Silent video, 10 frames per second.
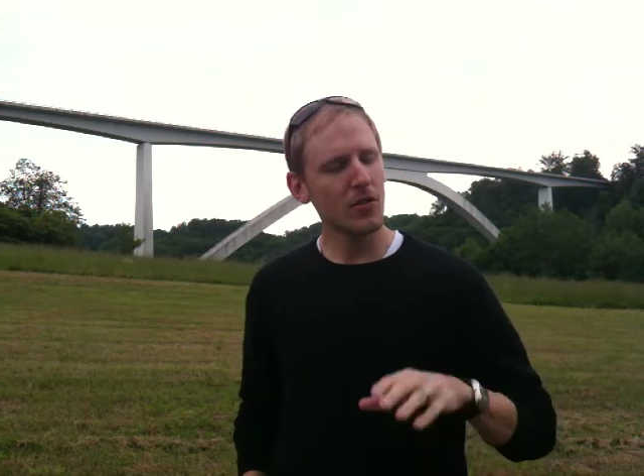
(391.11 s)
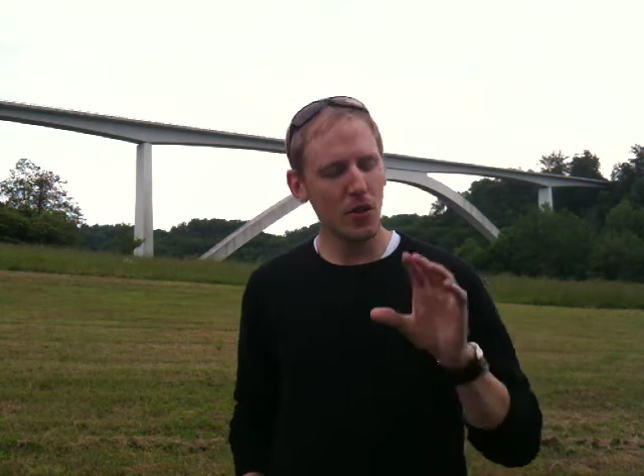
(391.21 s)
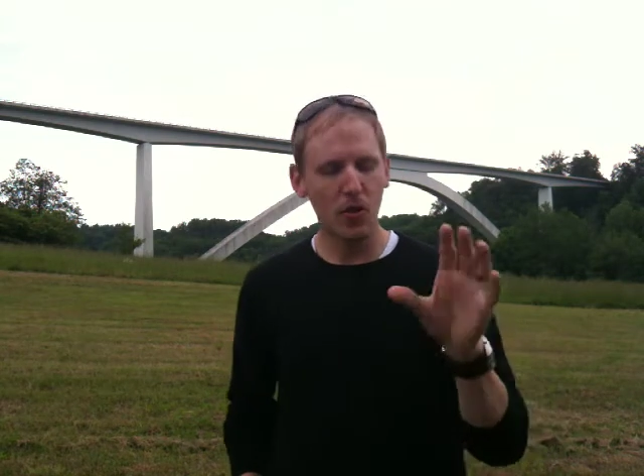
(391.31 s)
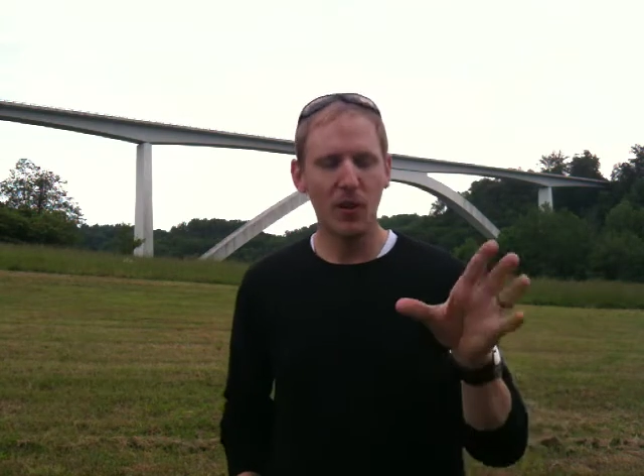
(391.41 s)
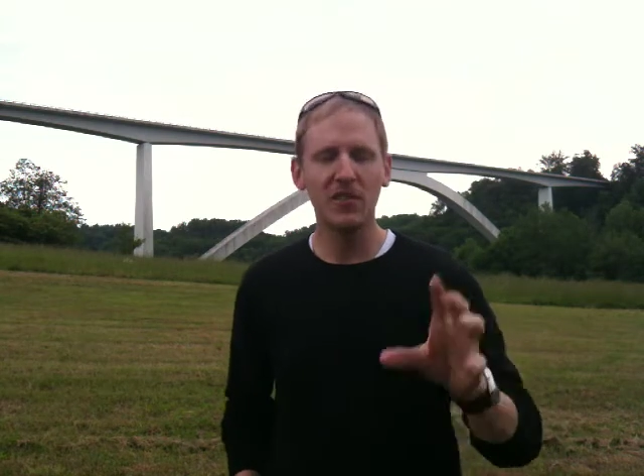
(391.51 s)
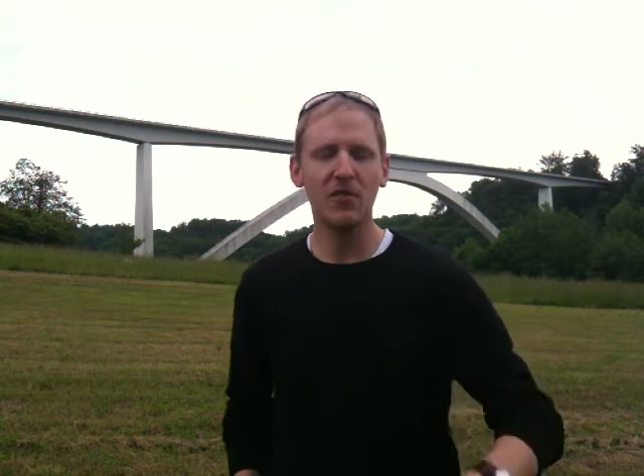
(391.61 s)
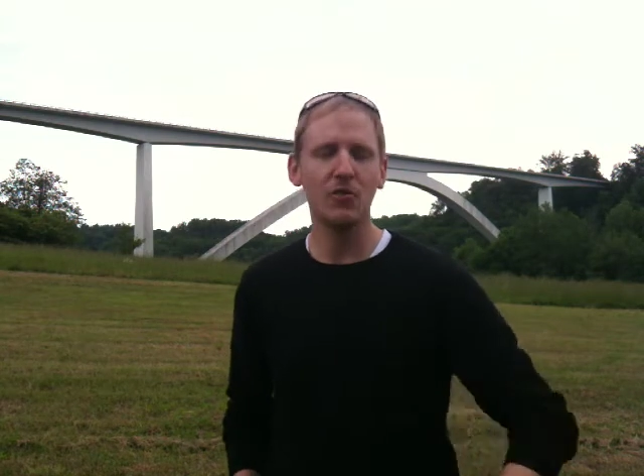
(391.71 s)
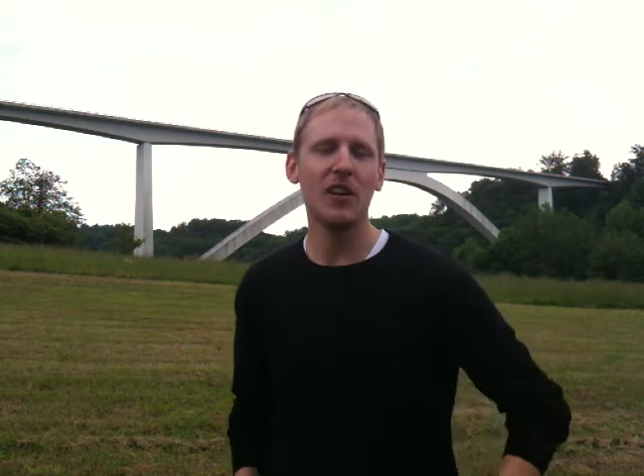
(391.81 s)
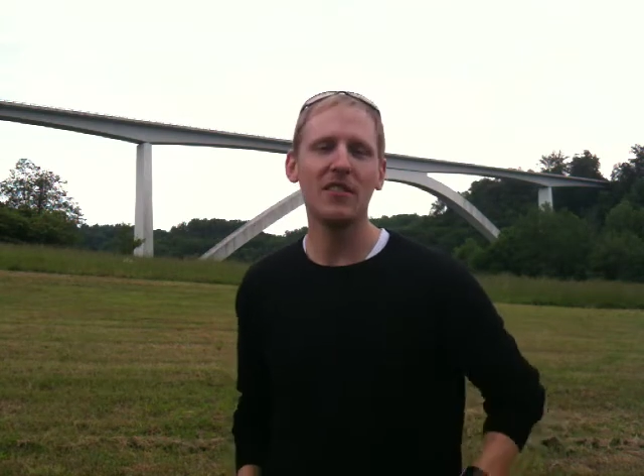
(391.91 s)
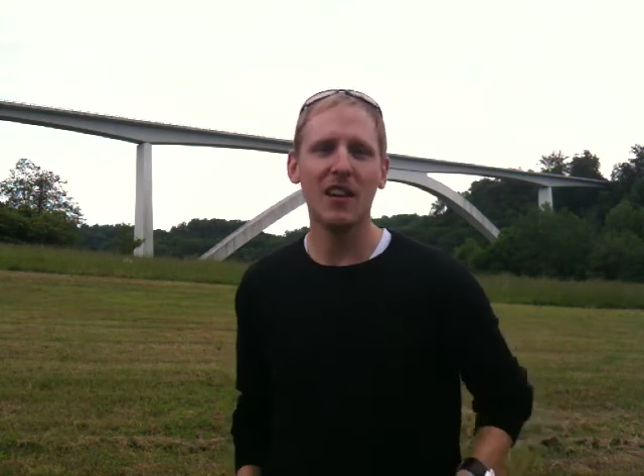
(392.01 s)
Go to
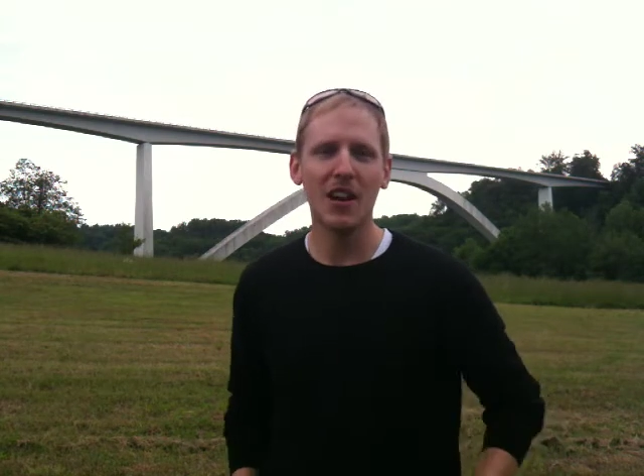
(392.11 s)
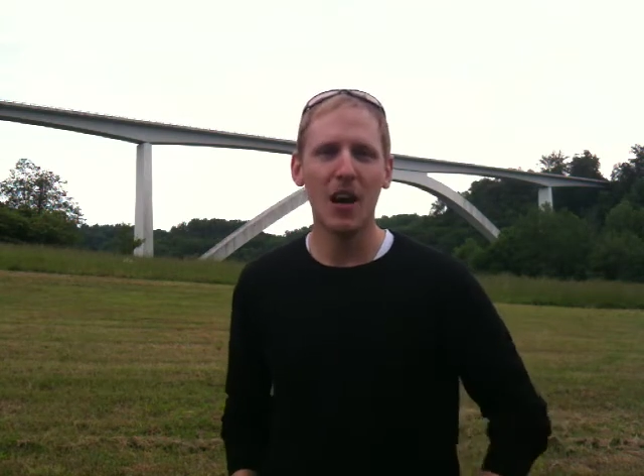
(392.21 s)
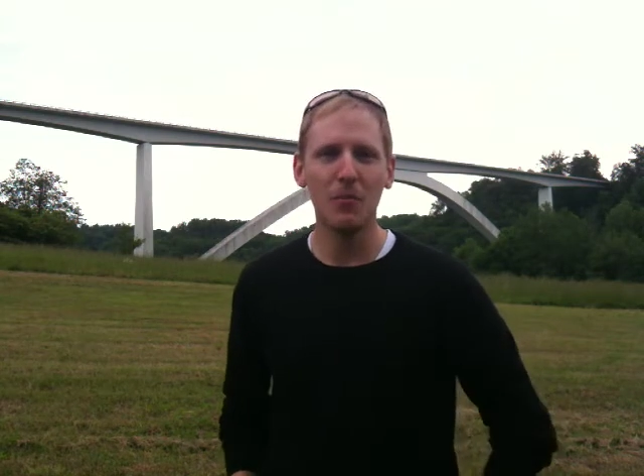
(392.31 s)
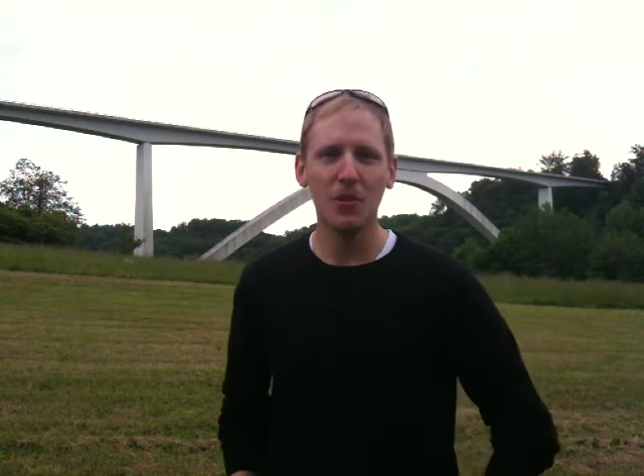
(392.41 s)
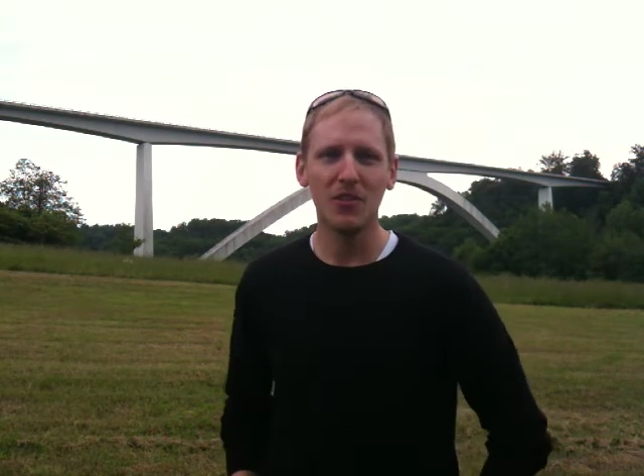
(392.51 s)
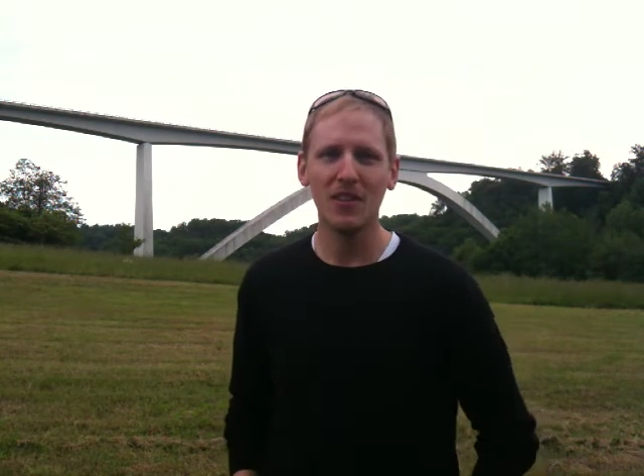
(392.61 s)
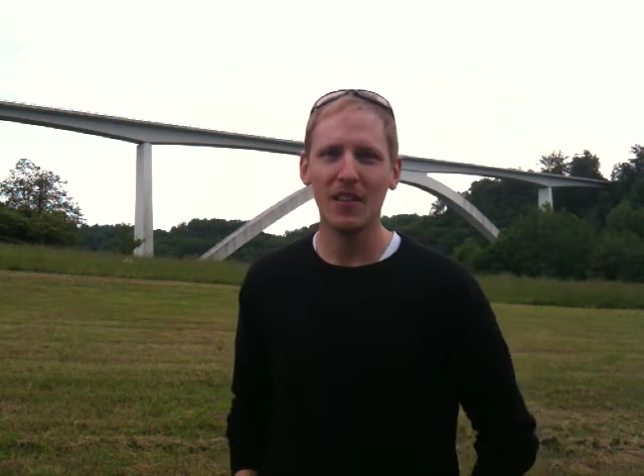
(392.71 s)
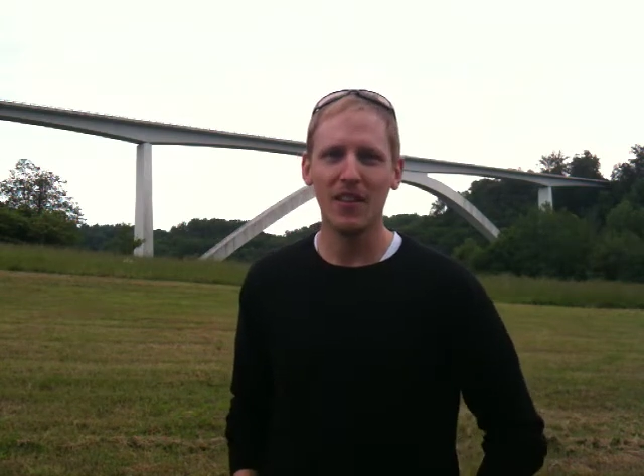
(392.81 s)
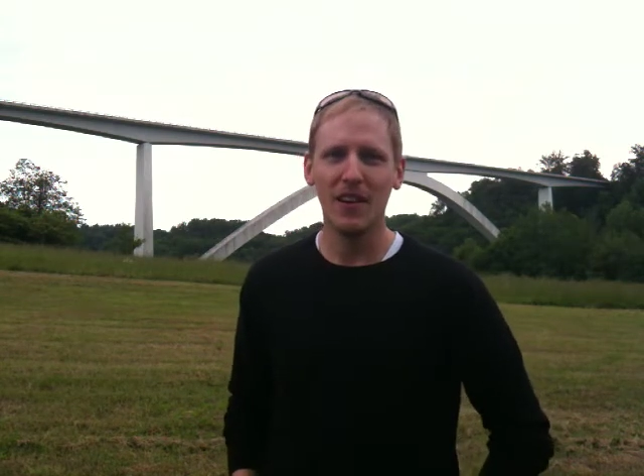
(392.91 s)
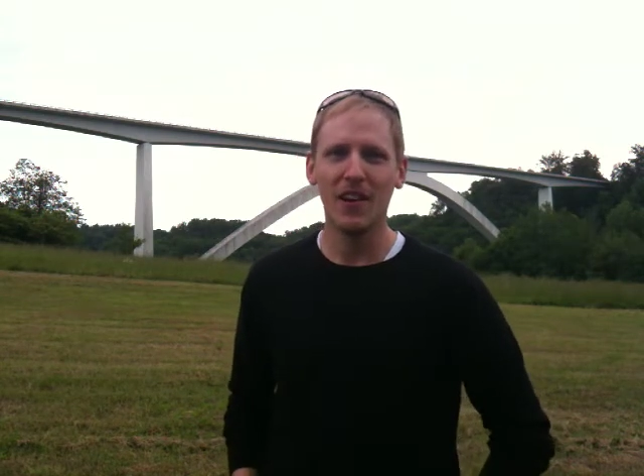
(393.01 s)
RaceTheTrace.com. You can see
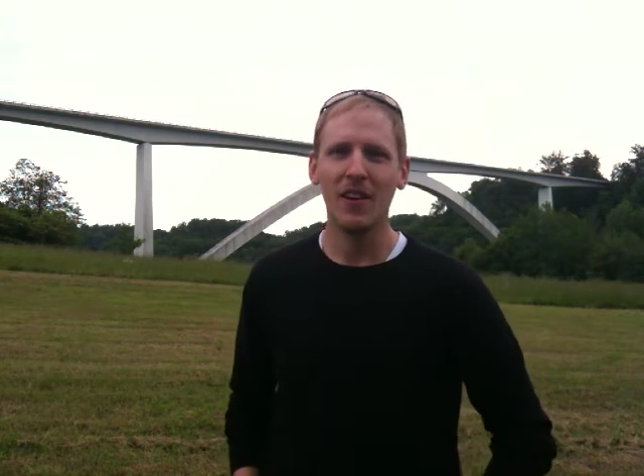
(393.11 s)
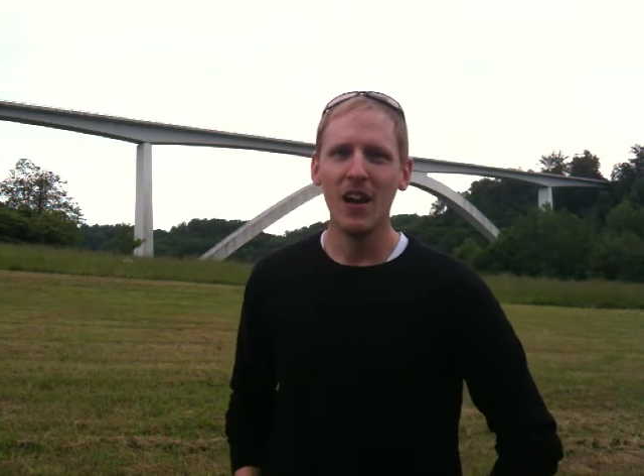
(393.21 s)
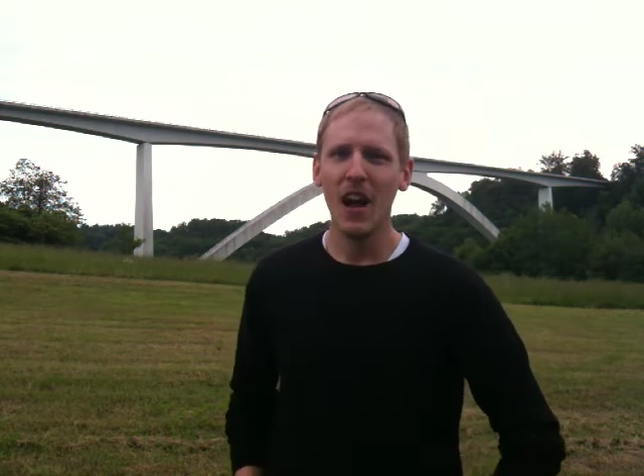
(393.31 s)
that there.